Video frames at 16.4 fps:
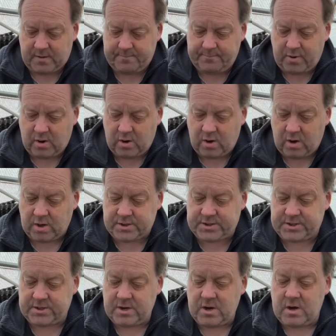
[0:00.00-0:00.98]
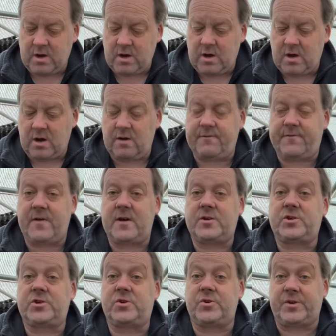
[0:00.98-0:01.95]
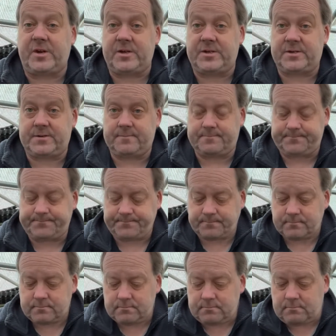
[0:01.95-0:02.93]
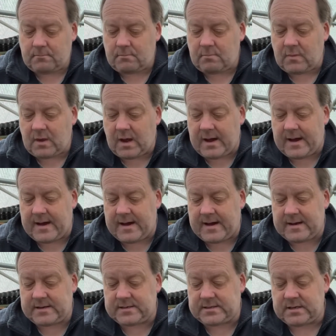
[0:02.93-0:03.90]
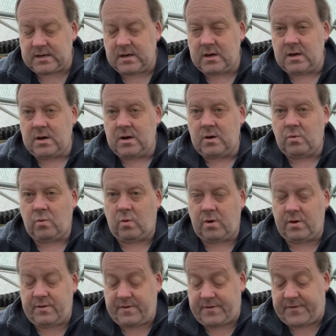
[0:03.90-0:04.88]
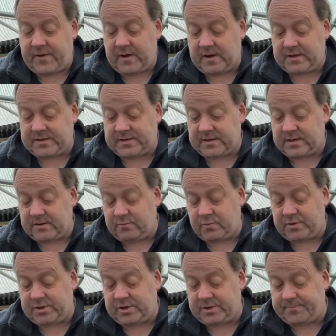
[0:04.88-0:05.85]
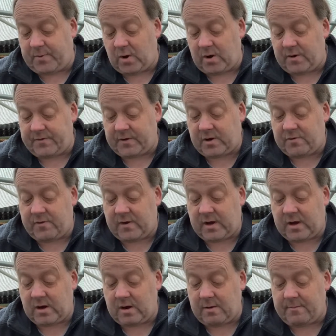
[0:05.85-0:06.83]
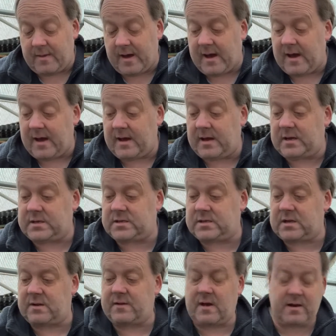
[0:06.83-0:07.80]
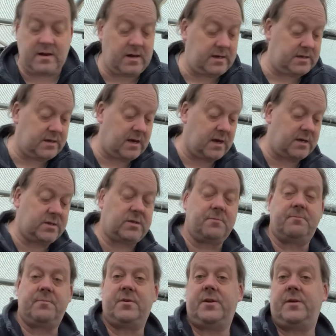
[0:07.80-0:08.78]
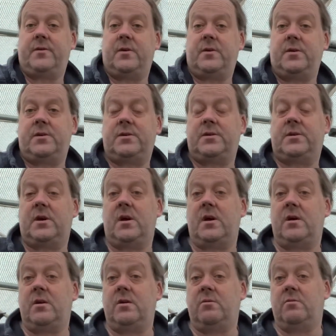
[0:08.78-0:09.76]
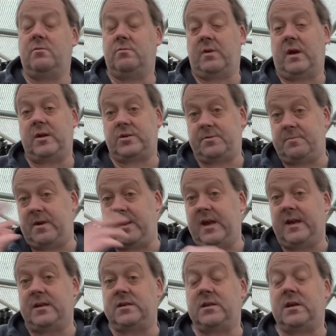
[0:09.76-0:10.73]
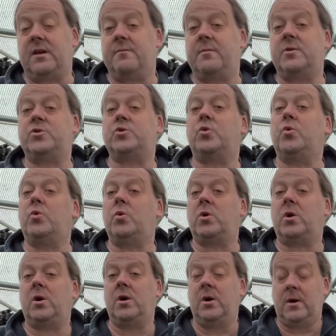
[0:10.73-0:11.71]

part of their studies. And one of the things which is part of the curriculum there is that they need to get somebody that in to give them a talk